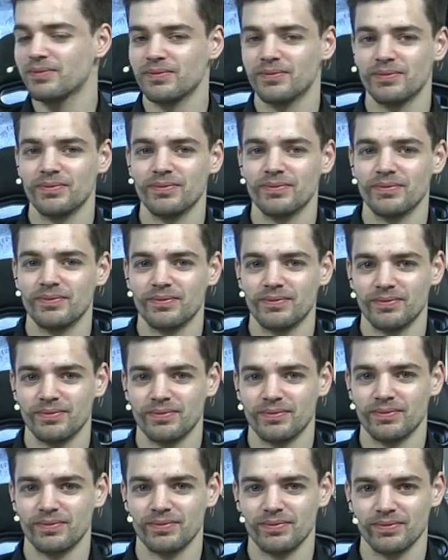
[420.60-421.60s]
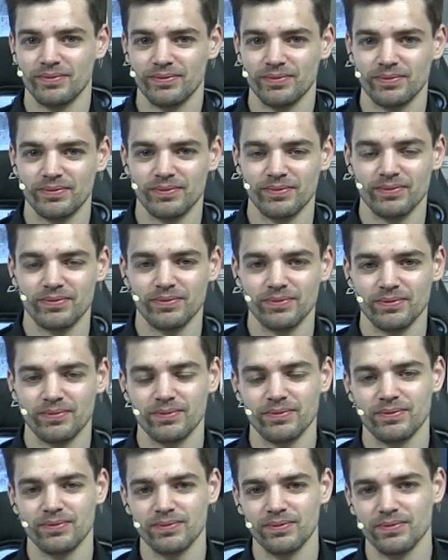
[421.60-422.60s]

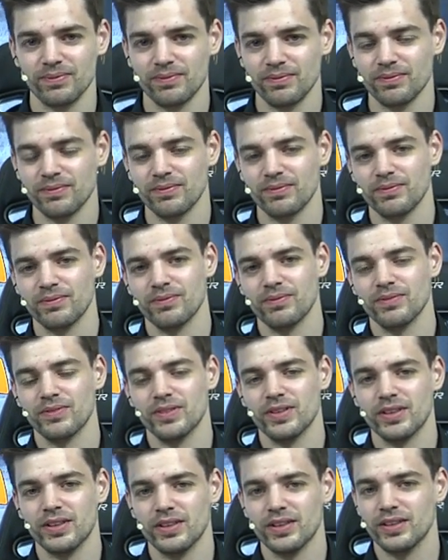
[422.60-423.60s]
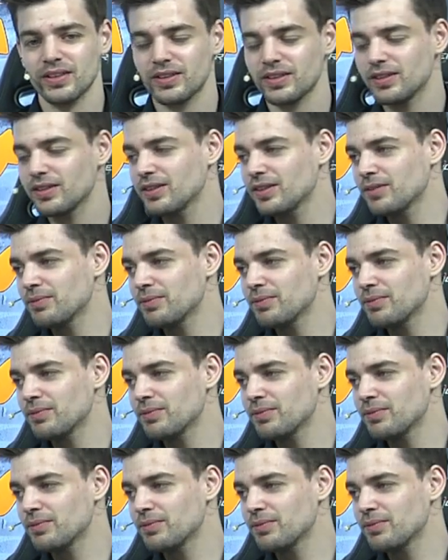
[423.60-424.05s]
No words are spoken by the person on screen.